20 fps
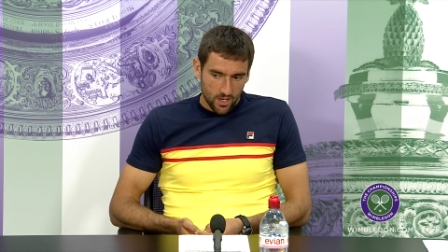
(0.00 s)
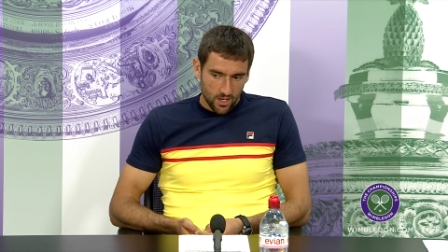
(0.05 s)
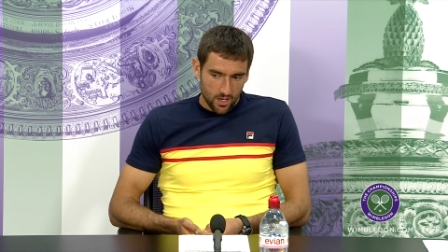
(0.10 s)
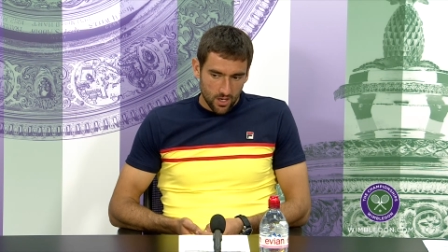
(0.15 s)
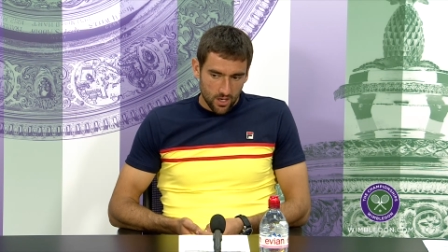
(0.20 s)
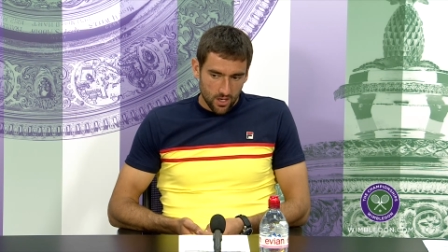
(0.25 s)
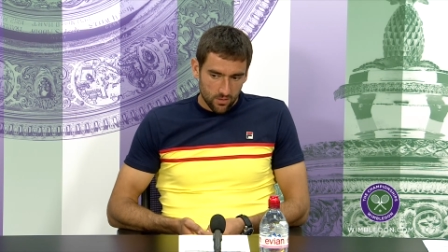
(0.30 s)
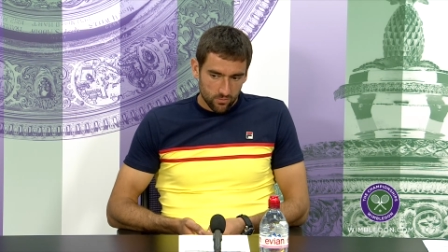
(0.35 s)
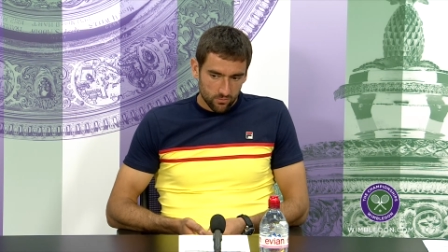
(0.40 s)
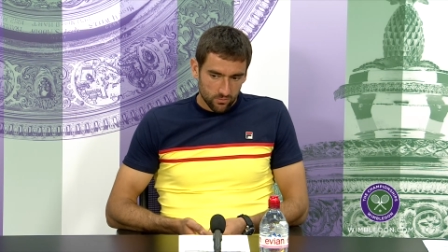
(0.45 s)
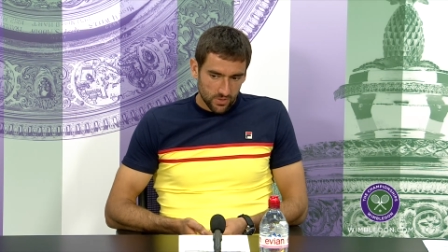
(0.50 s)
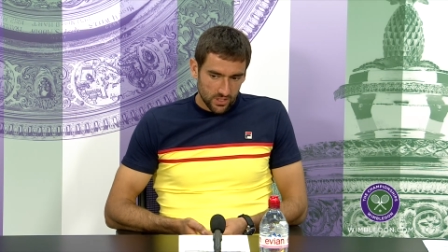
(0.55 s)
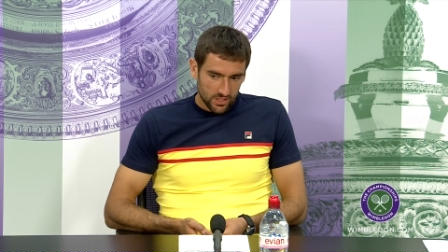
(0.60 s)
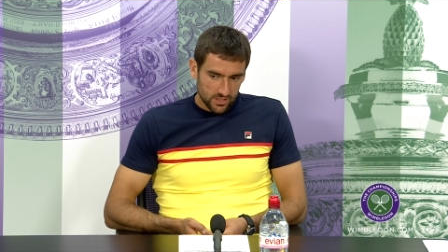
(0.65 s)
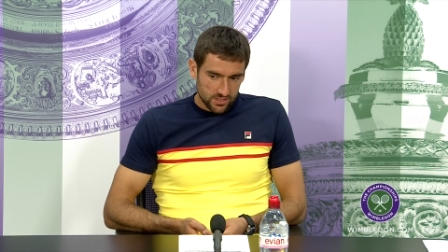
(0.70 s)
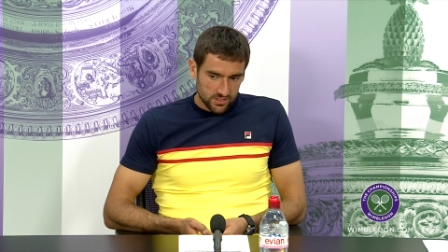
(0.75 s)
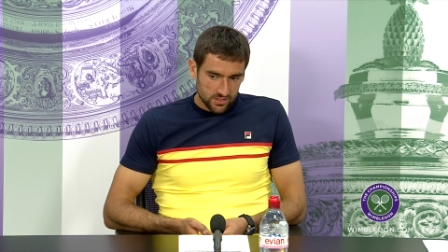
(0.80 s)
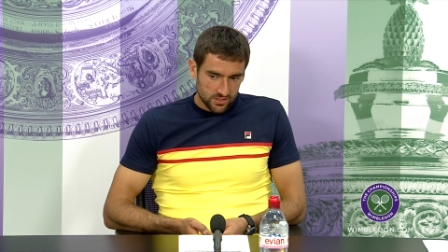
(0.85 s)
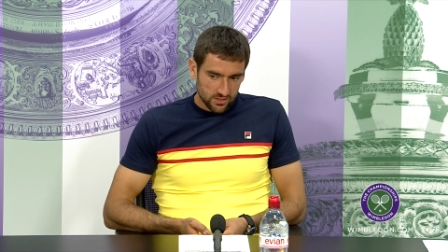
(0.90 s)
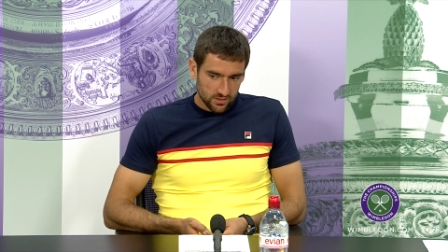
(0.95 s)

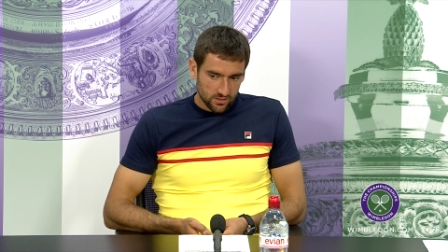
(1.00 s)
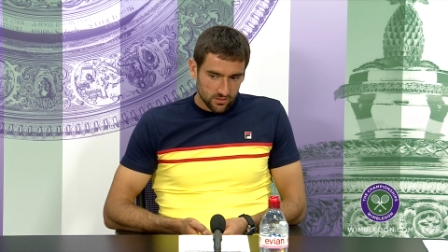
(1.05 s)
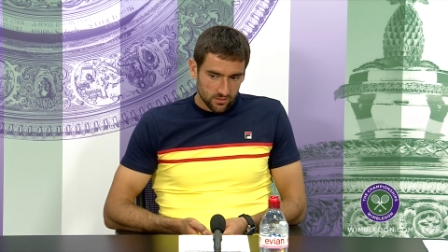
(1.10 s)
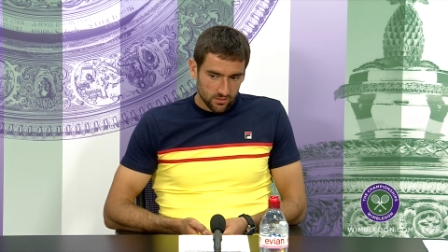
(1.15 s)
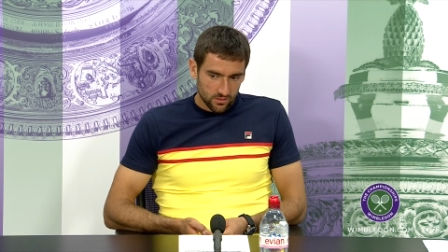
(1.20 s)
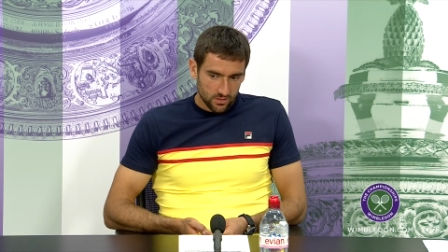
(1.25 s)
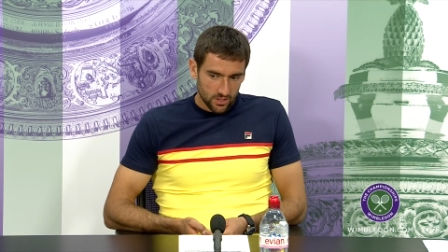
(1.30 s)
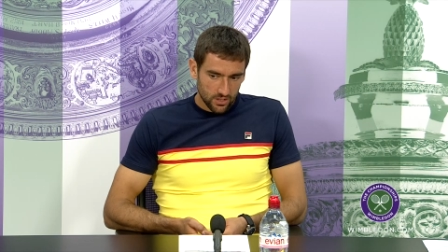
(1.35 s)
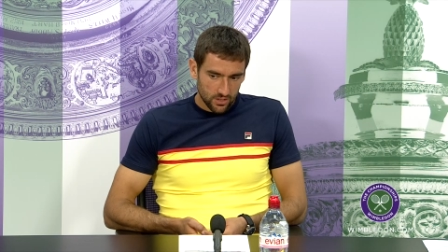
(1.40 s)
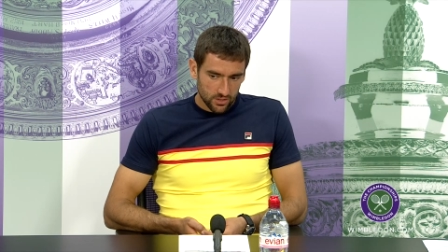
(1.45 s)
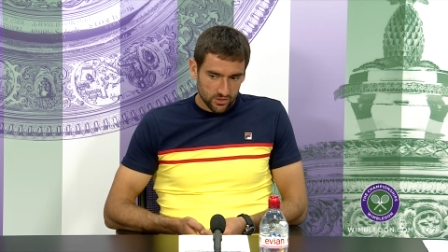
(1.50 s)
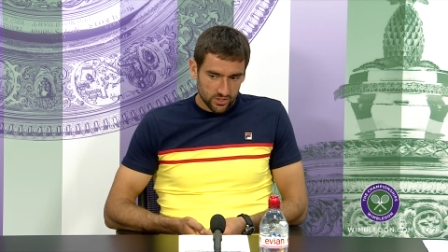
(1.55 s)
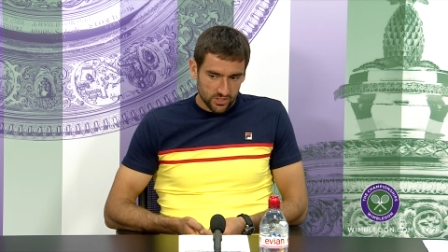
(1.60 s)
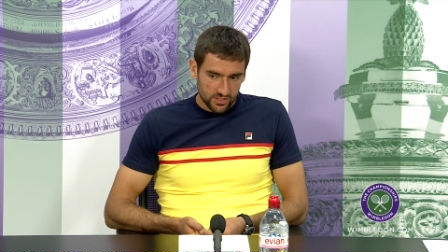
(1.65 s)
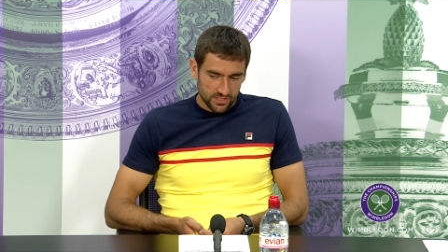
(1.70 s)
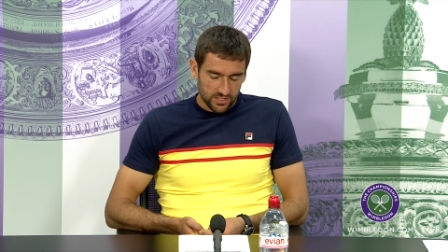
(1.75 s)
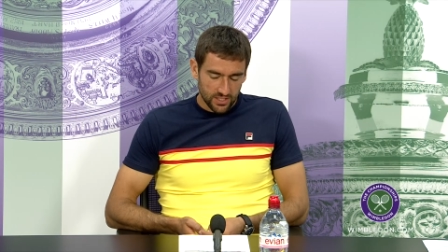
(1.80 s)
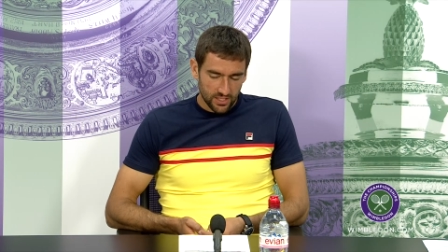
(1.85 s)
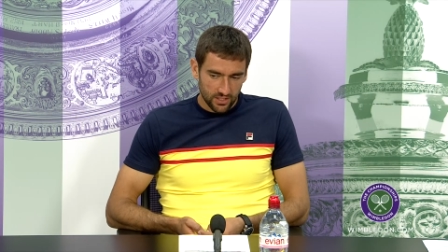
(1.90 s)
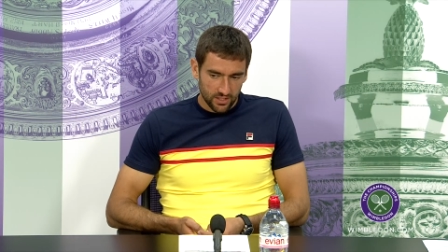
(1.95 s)
It's
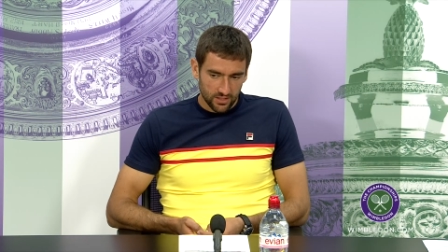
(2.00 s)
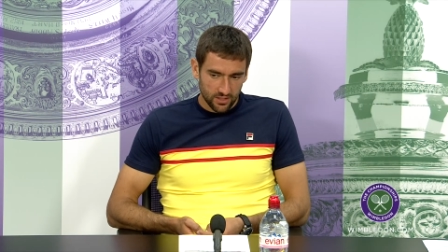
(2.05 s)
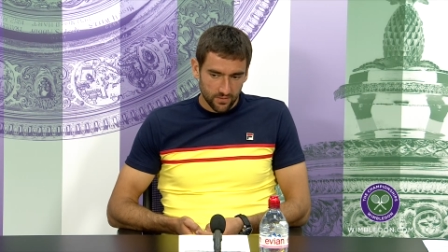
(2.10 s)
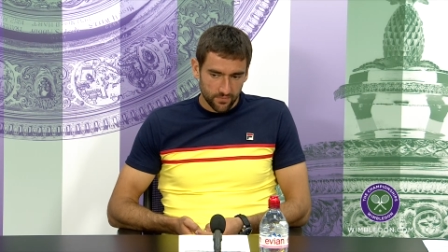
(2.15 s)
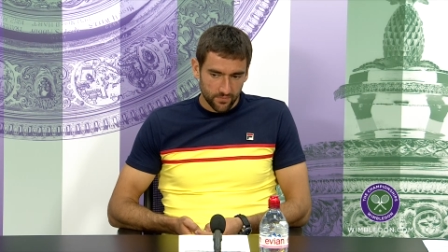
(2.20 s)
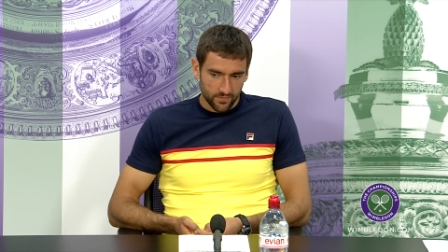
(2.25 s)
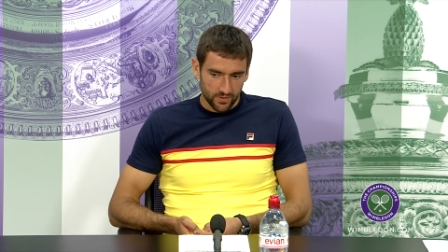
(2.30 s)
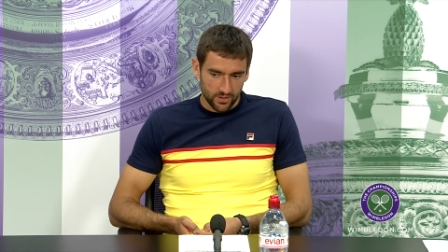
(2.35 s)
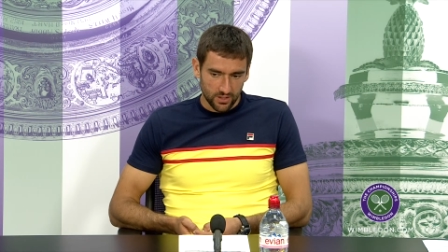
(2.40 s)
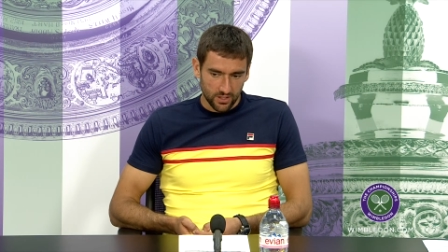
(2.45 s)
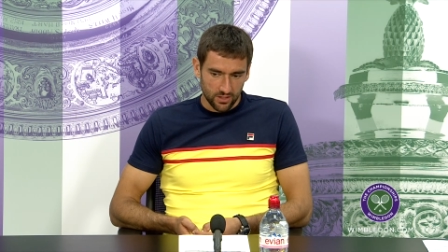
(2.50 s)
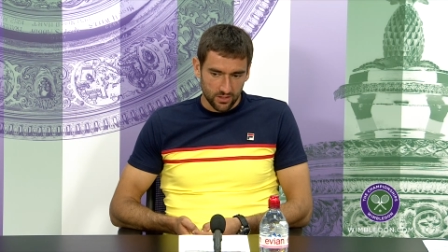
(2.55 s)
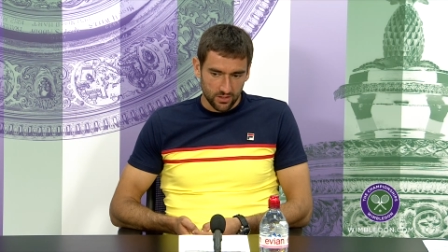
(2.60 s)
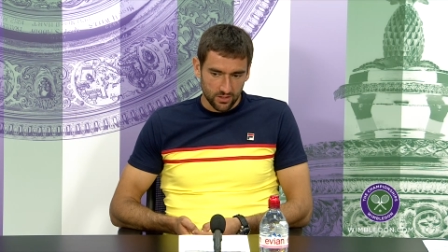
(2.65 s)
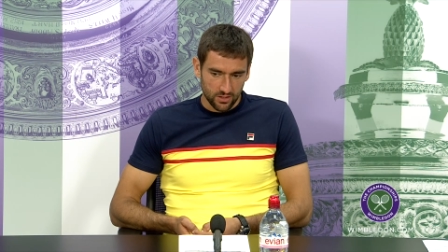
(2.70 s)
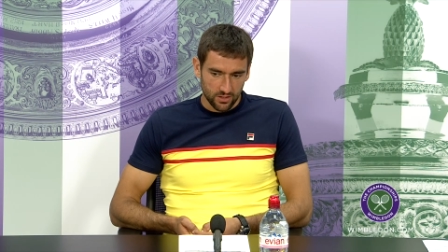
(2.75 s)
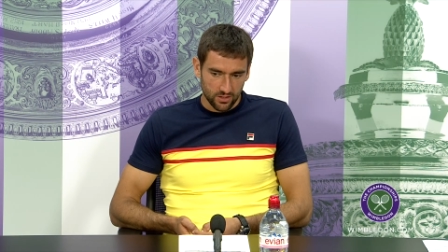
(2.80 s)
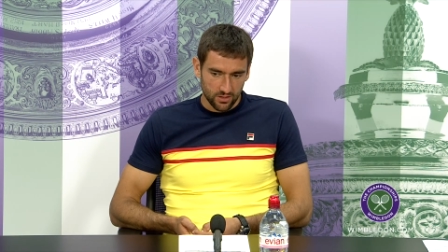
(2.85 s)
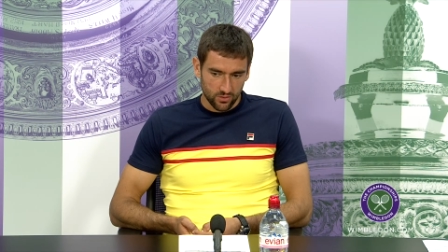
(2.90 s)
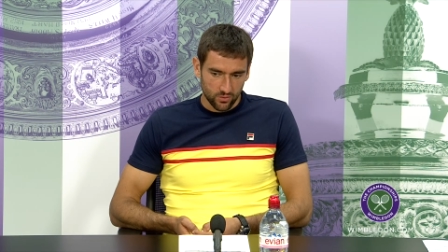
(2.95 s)
just slightly different than
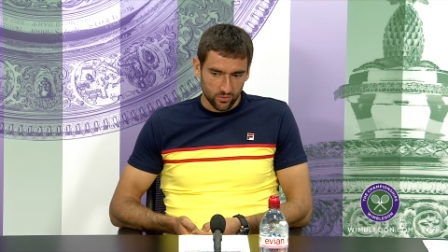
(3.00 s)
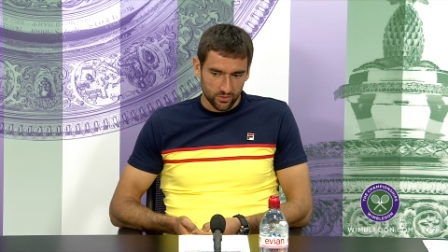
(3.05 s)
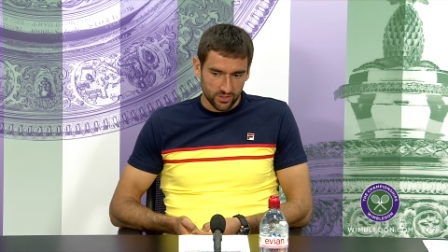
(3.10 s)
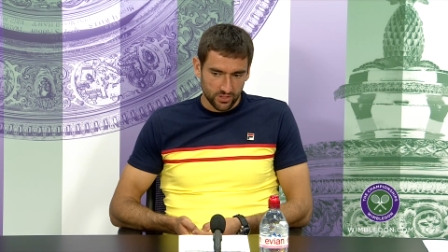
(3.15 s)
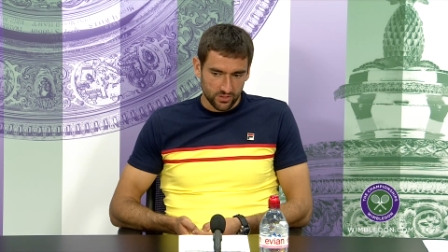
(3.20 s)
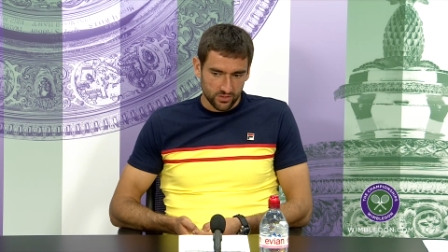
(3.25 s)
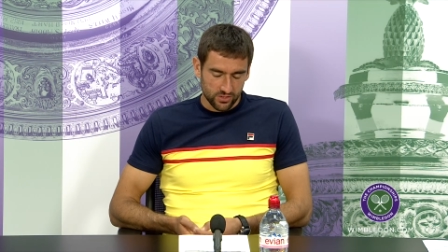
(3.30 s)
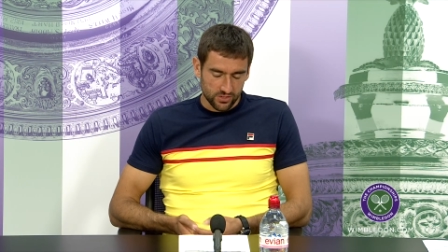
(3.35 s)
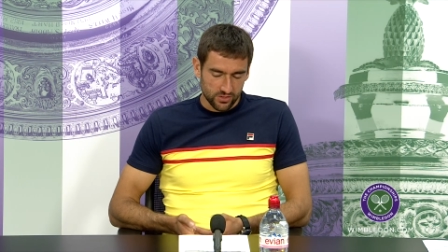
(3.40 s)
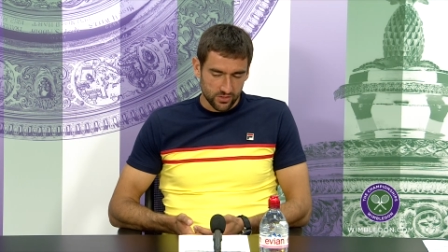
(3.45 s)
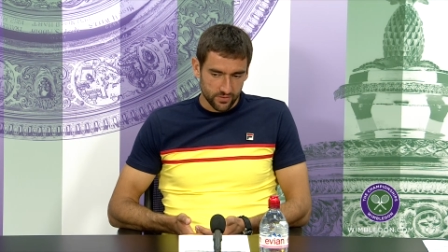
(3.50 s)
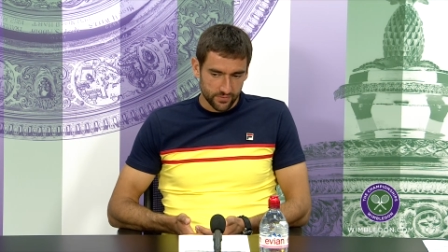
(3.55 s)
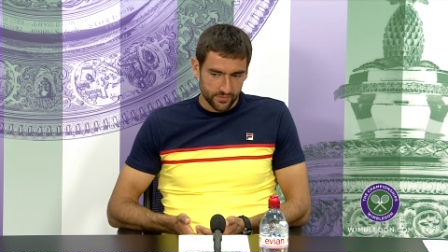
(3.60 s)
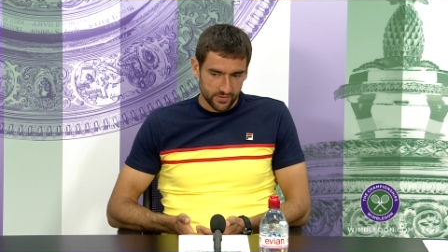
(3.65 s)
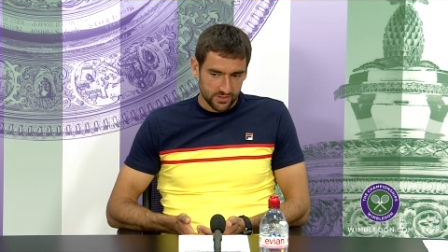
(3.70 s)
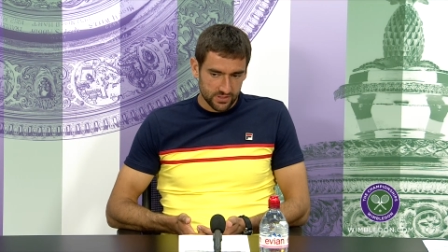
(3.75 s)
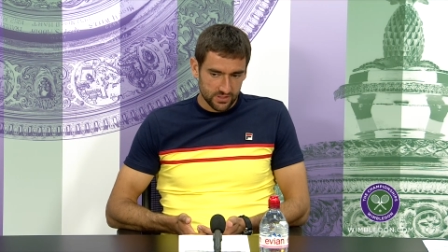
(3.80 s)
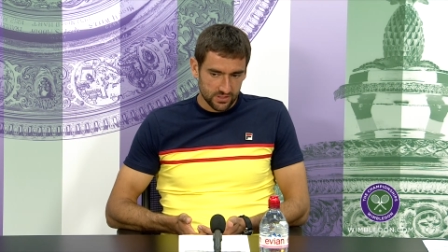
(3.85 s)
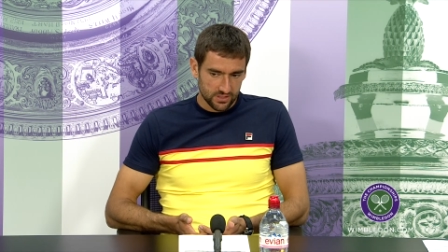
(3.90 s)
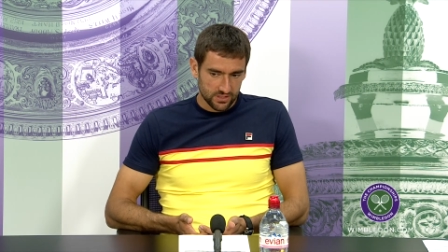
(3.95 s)
all the other
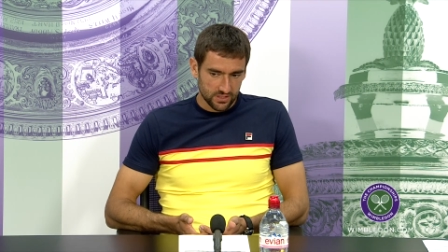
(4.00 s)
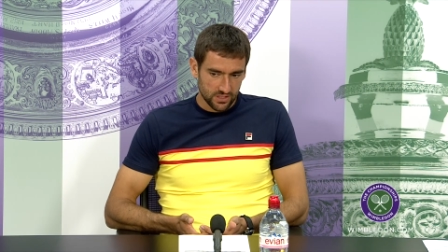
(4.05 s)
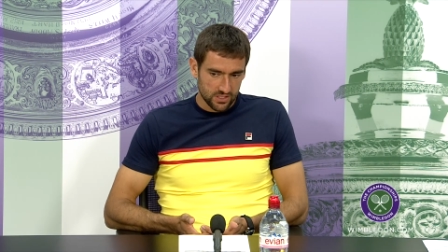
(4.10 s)
surfaces,